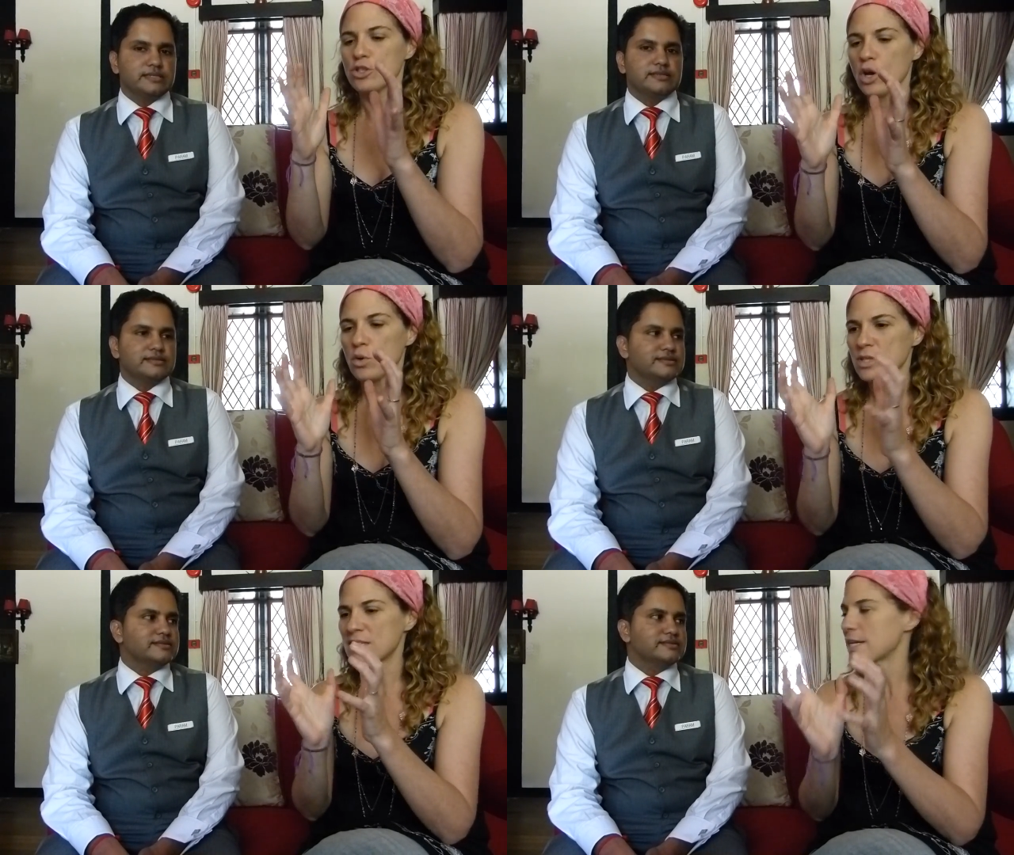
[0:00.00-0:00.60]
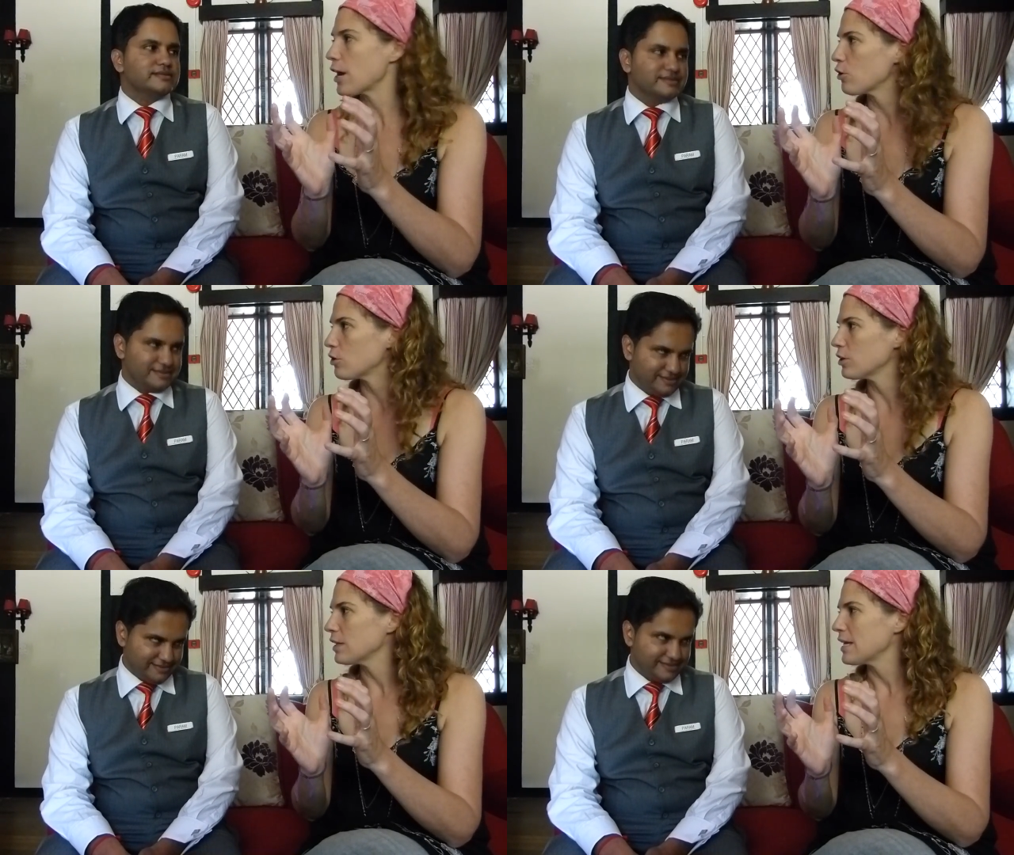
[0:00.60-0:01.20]
Speaker 1: so
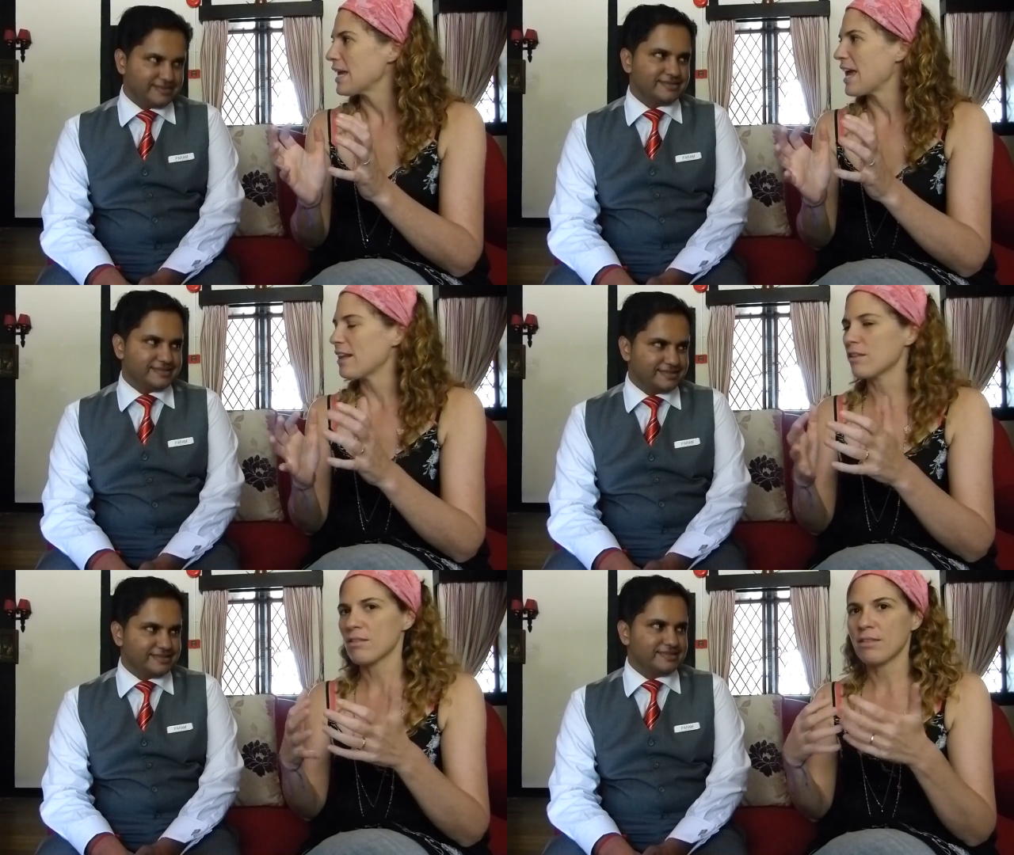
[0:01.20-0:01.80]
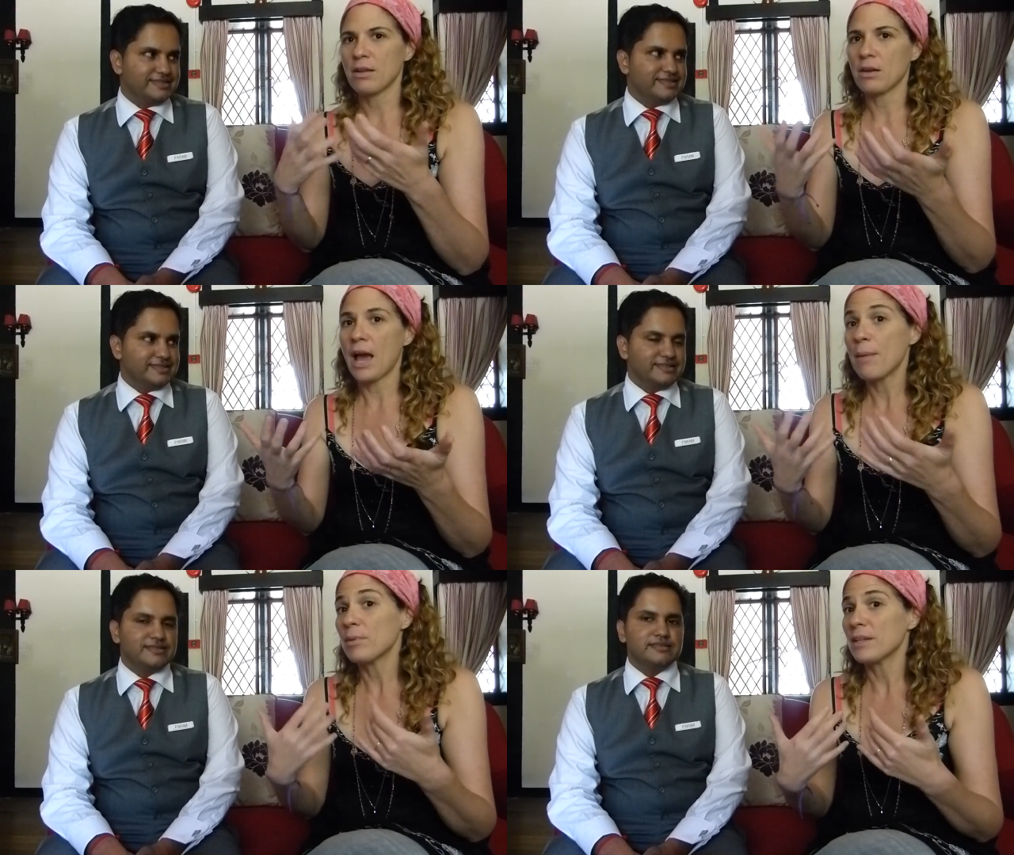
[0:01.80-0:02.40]
sterile and that
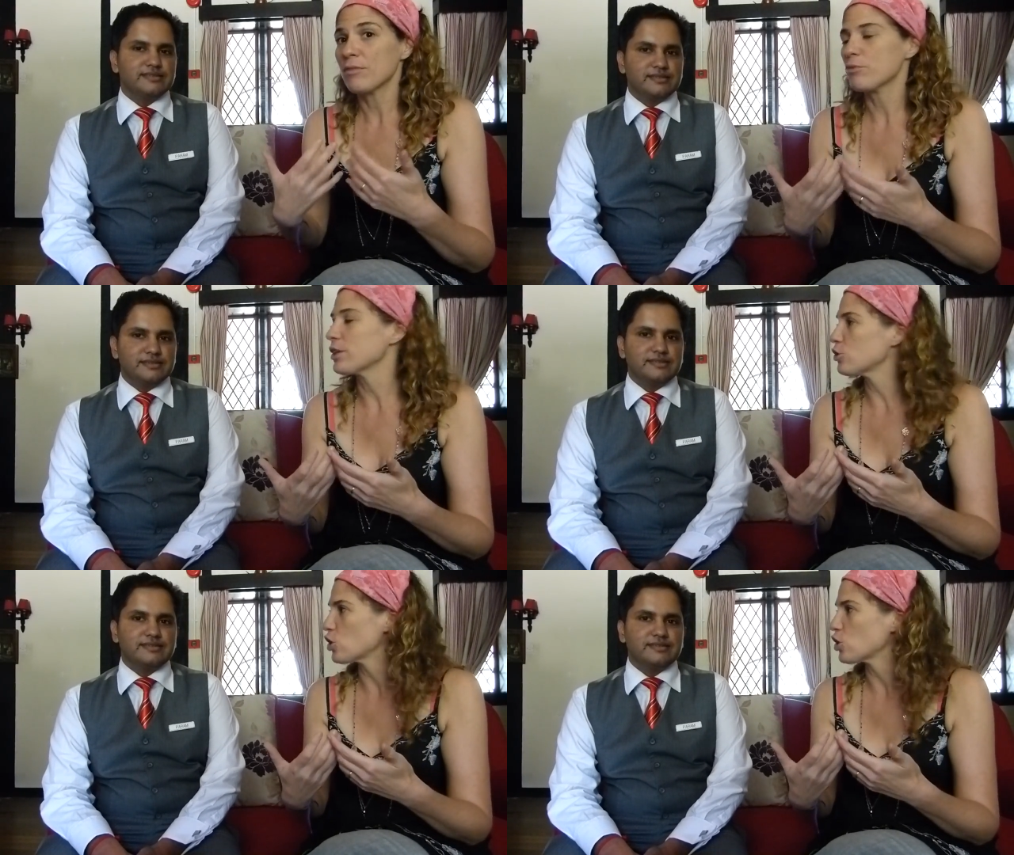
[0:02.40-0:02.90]
I believe real